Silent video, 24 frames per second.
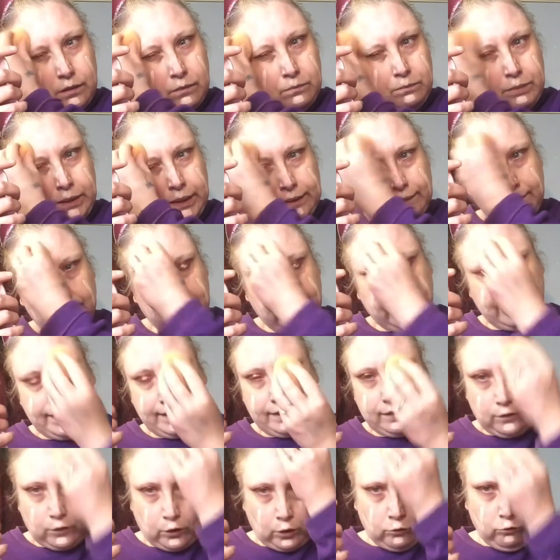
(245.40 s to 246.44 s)
pat it
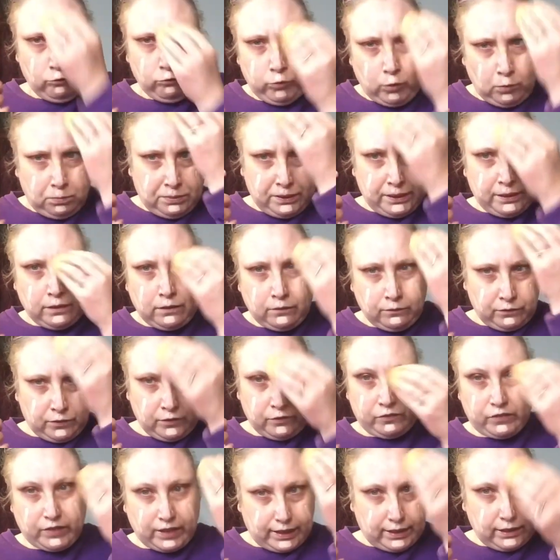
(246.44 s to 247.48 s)
in. No rubbing of your
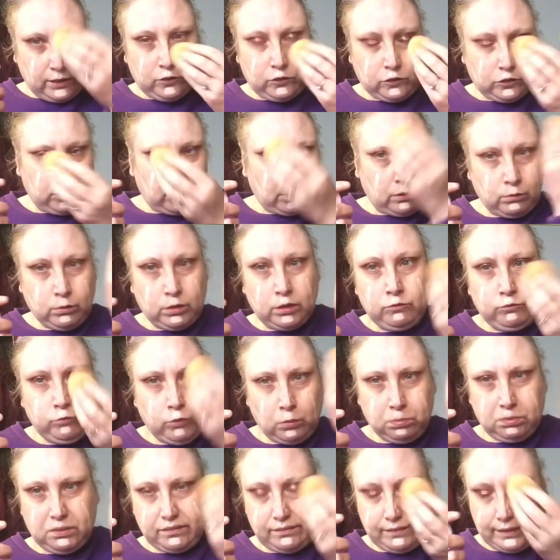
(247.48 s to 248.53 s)
face. You don't want to
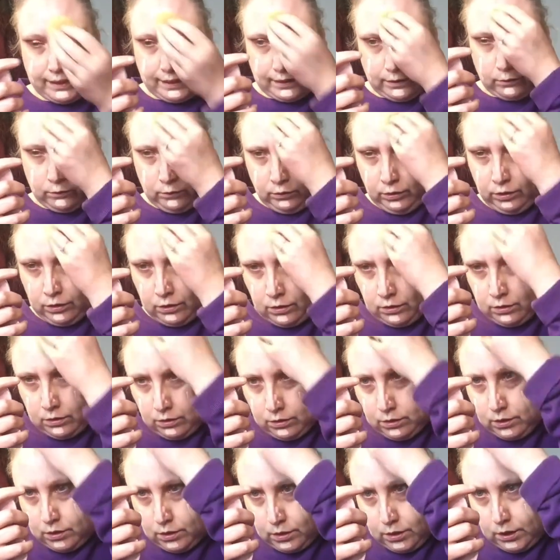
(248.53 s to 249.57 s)
rub it round,
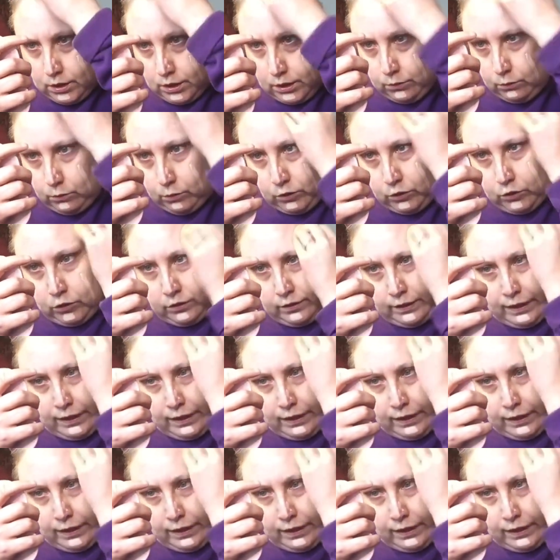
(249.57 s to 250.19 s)
which is